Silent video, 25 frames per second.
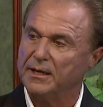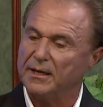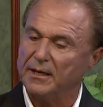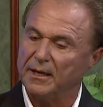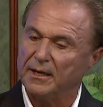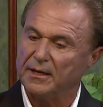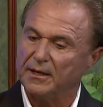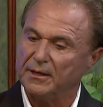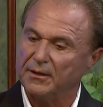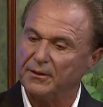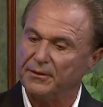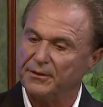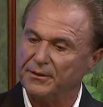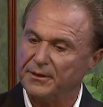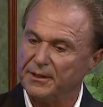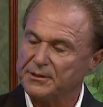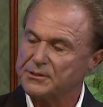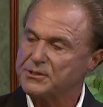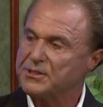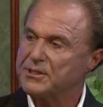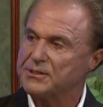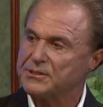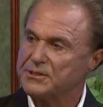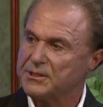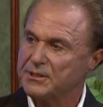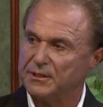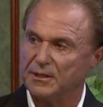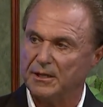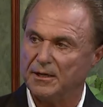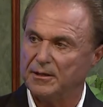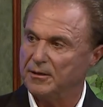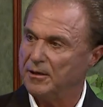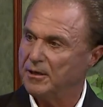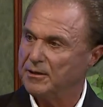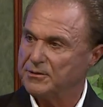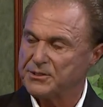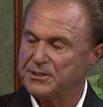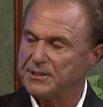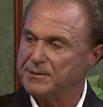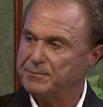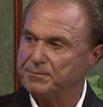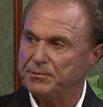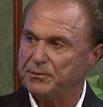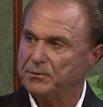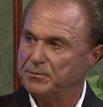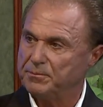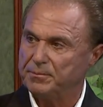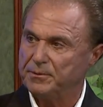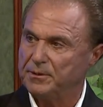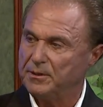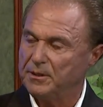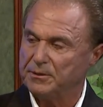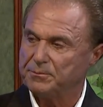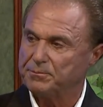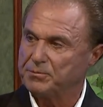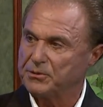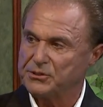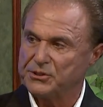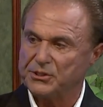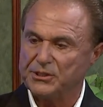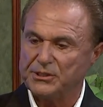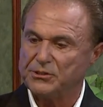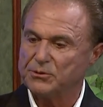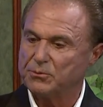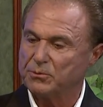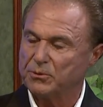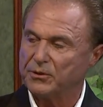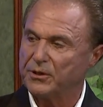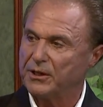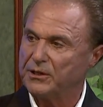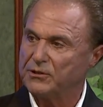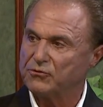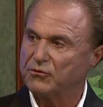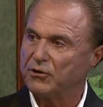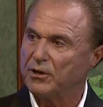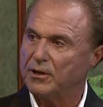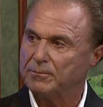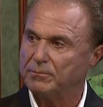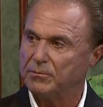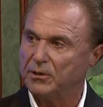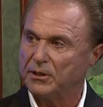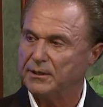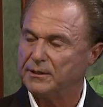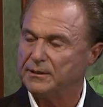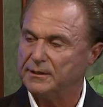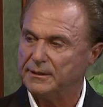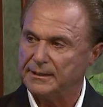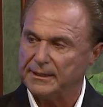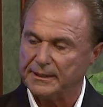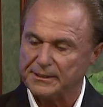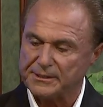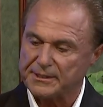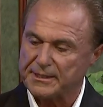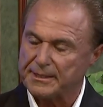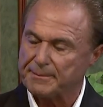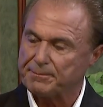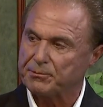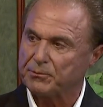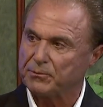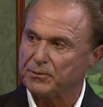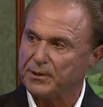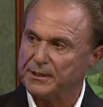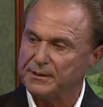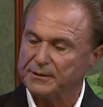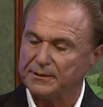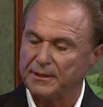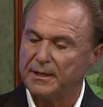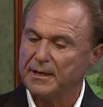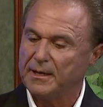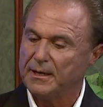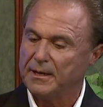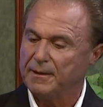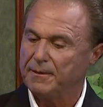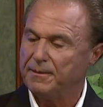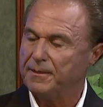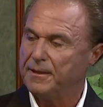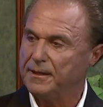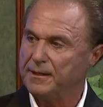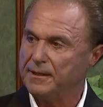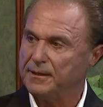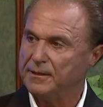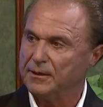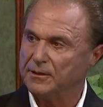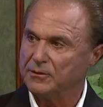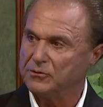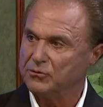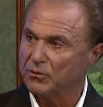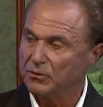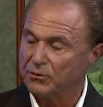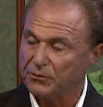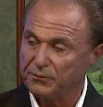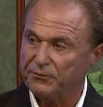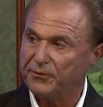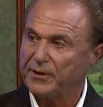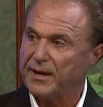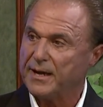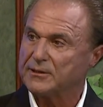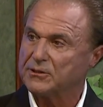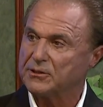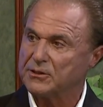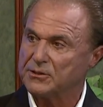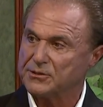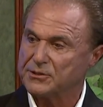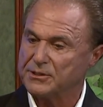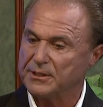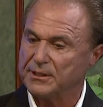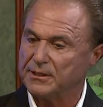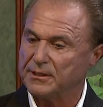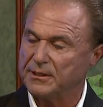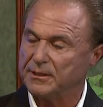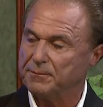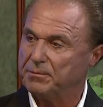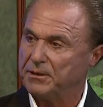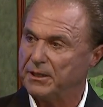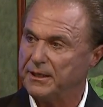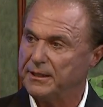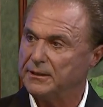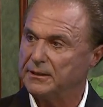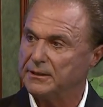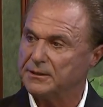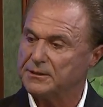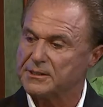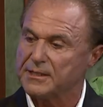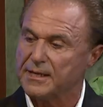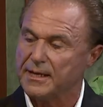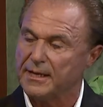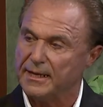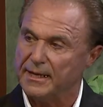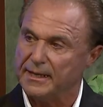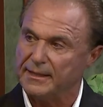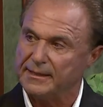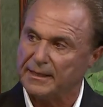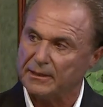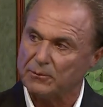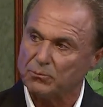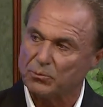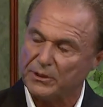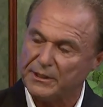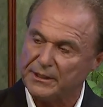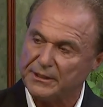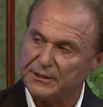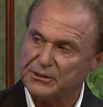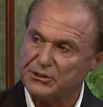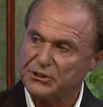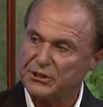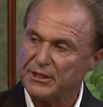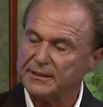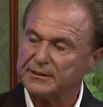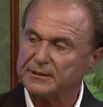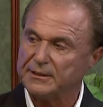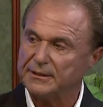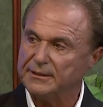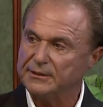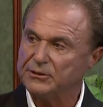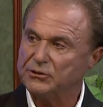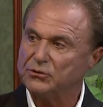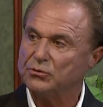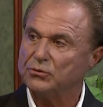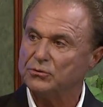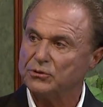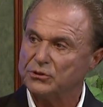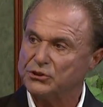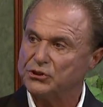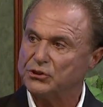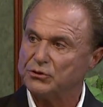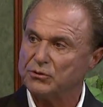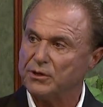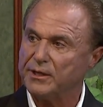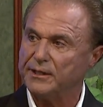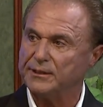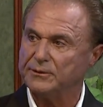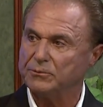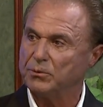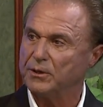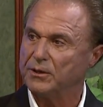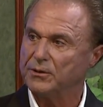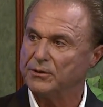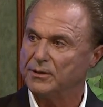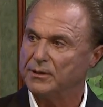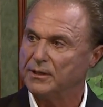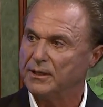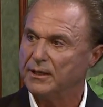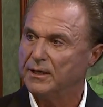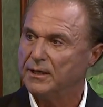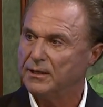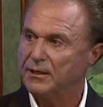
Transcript: Uh, this is a, a simple uh, procedure where they draw blood and they separate the uh, growth factors and the platelets, and they re-inject it into a joint. Your own blood.